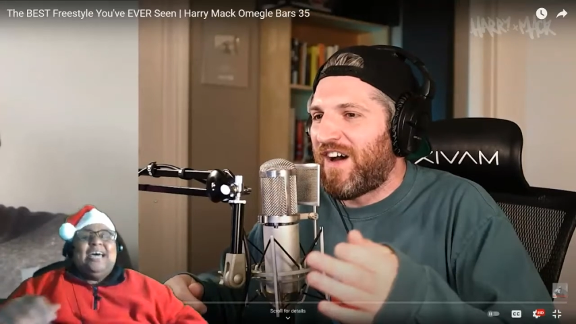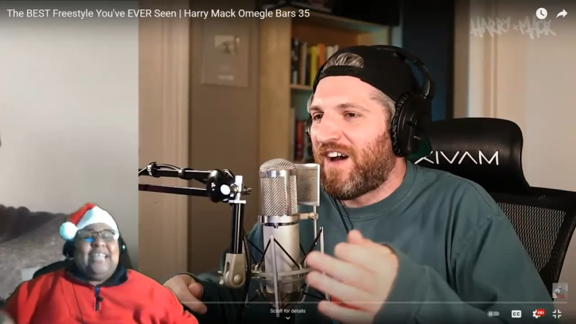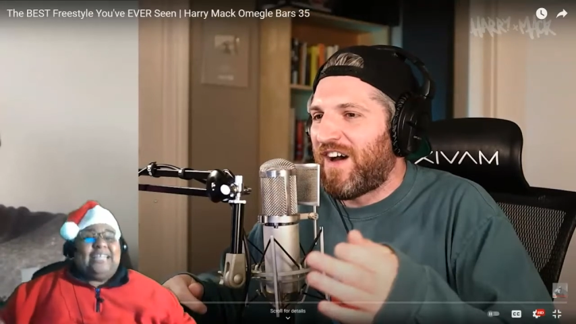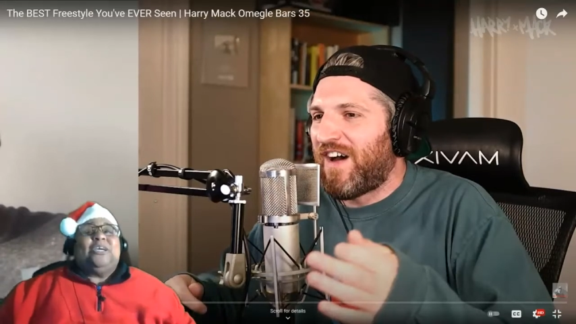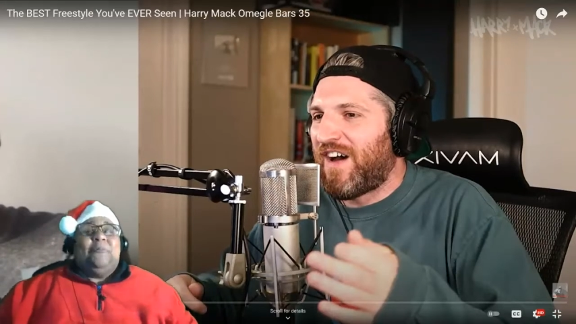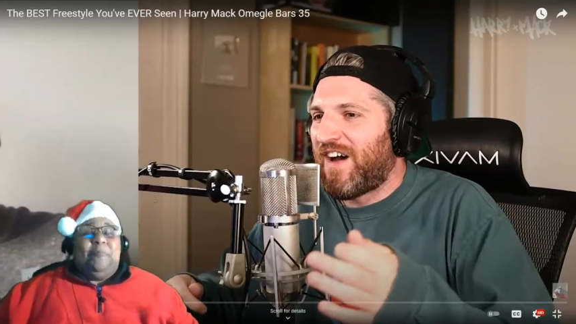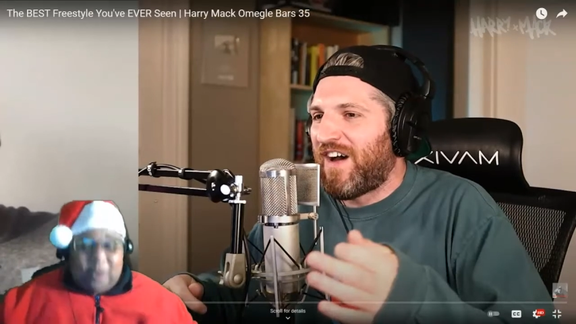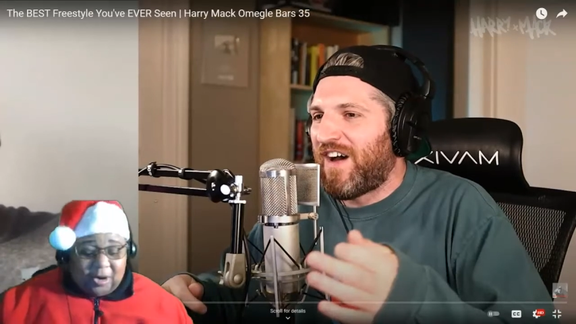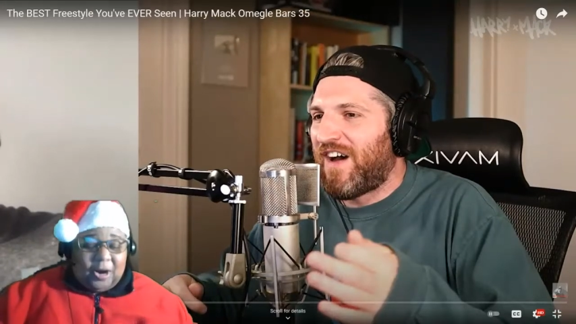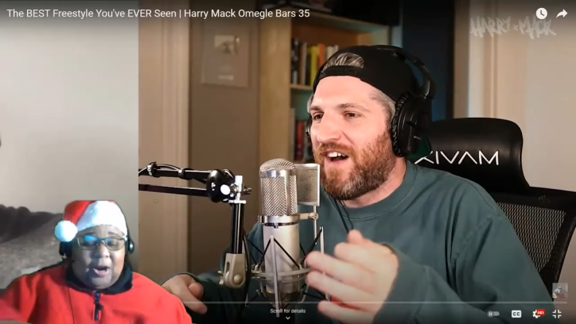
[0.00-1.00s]
Speaker 1: That's a
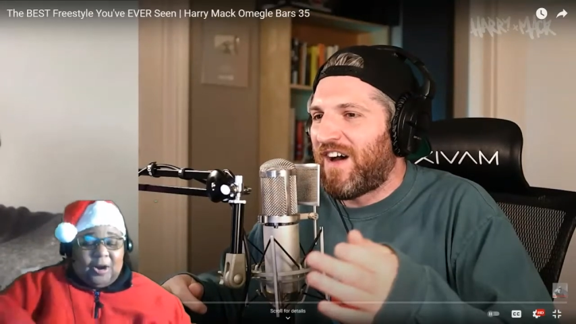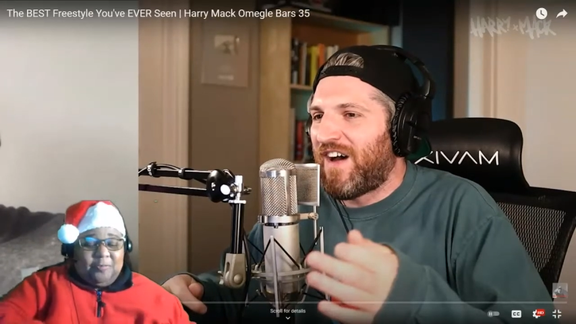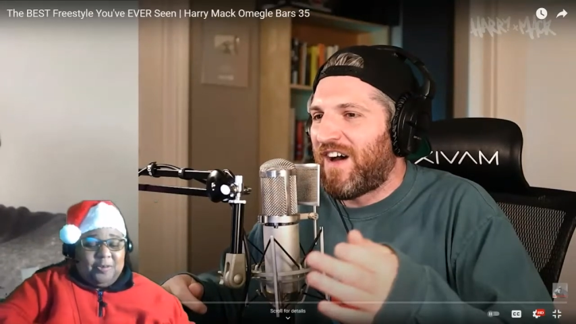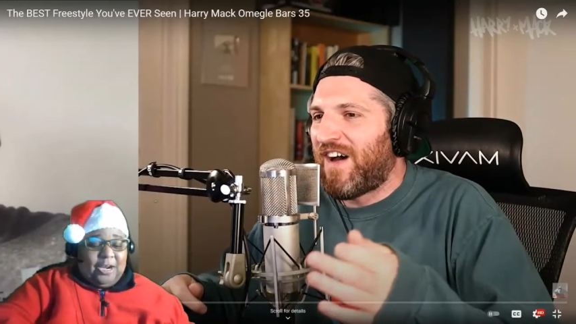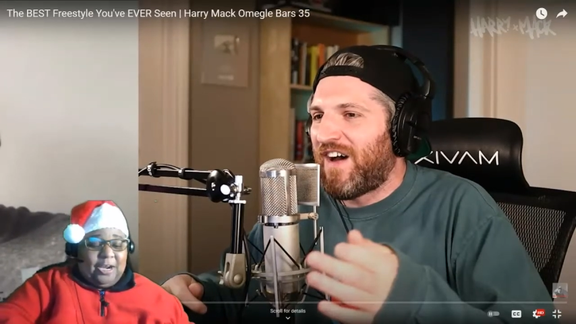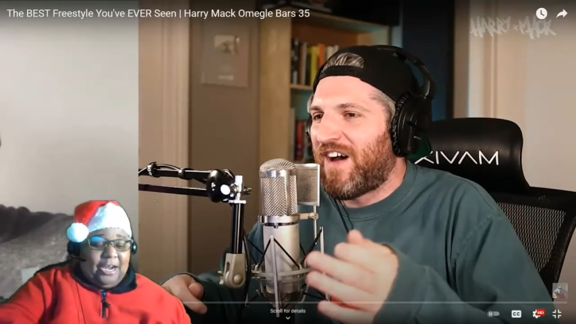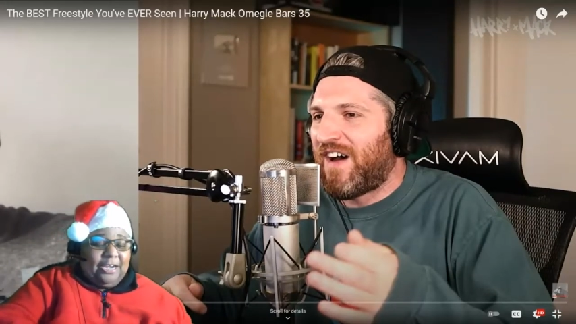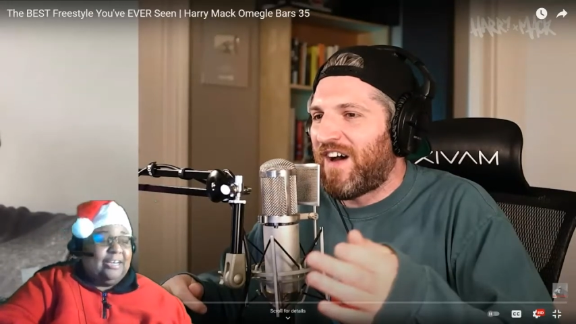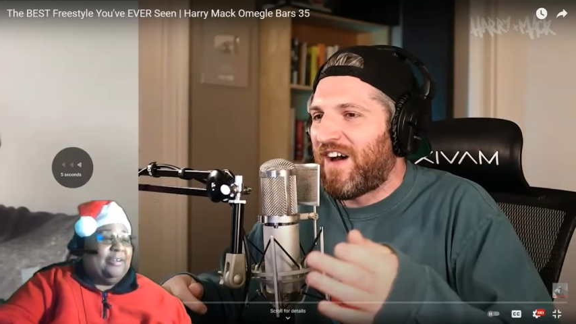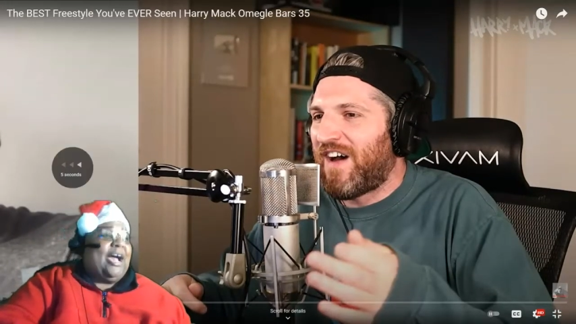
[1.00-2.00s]
bar, man.
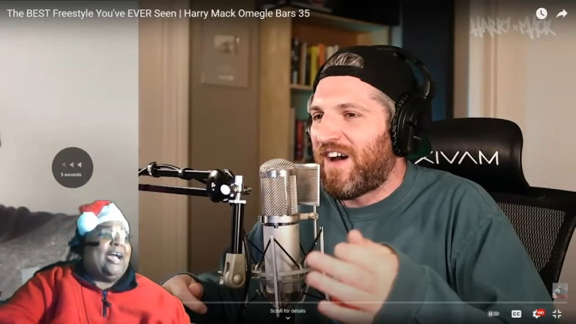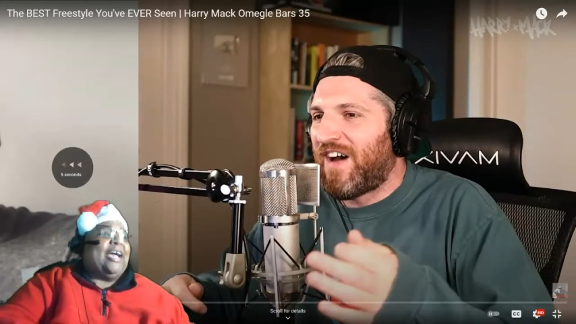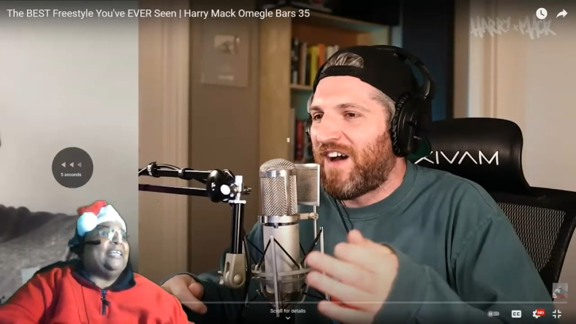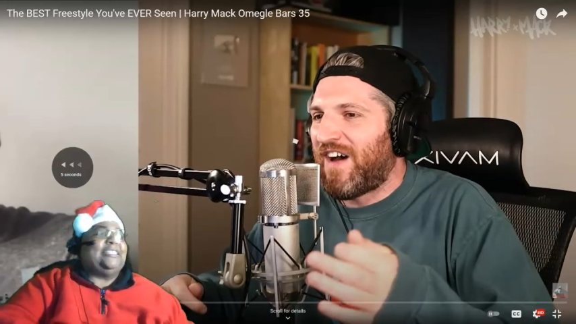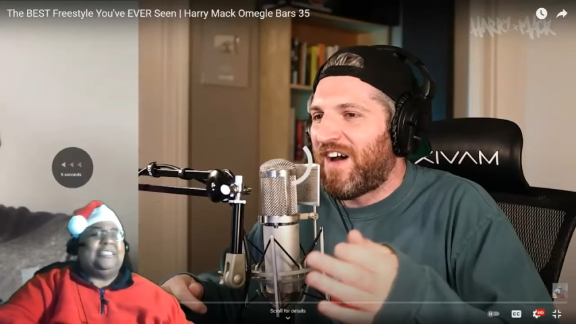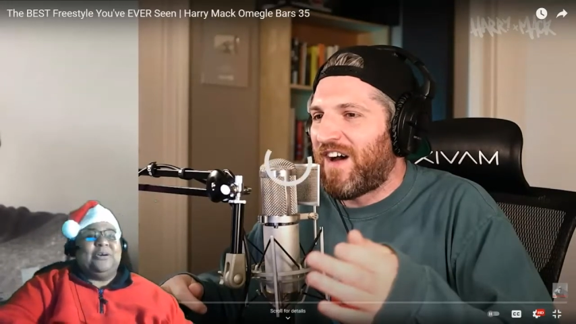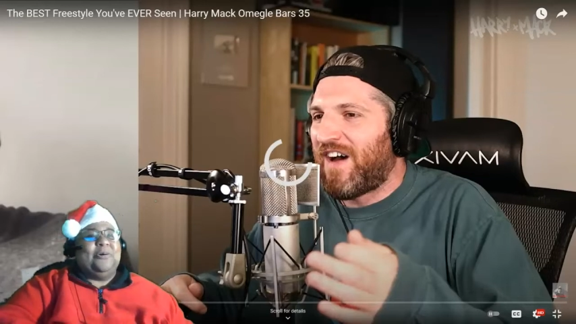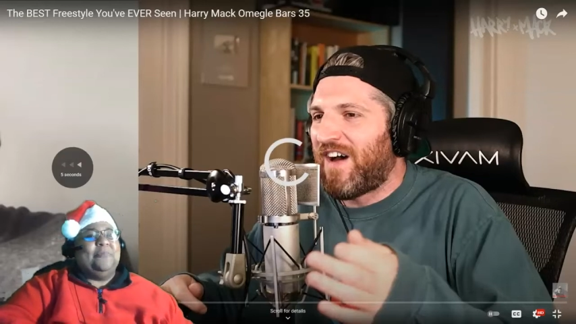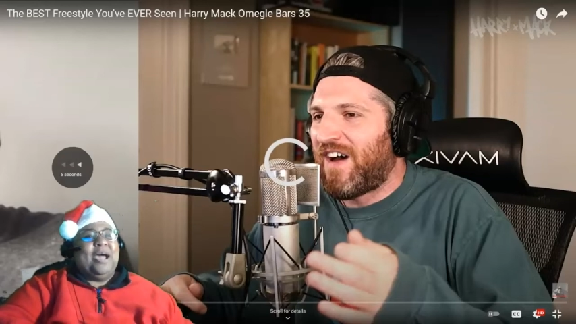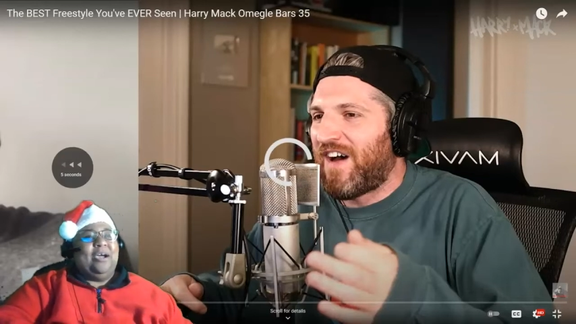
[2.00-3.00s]
I got to go
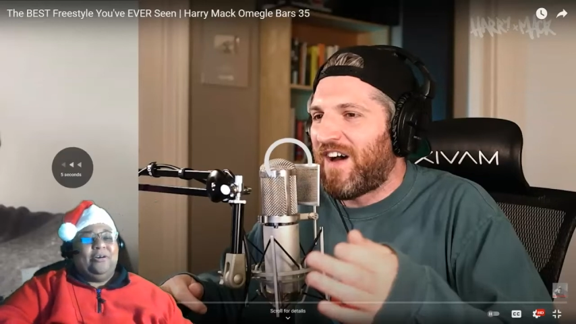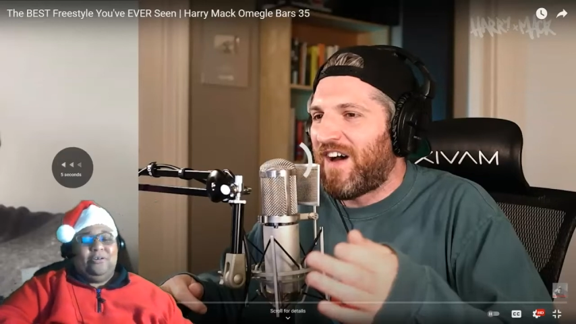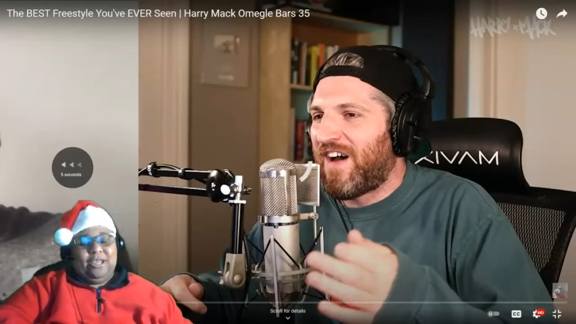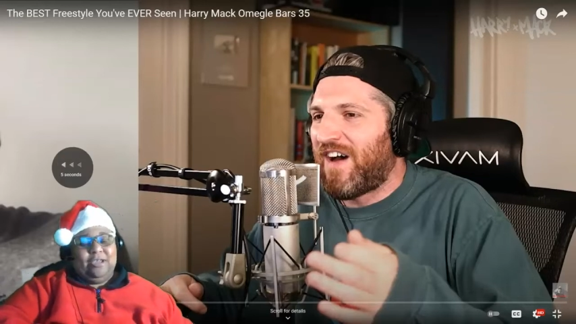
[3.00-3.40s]
back on that,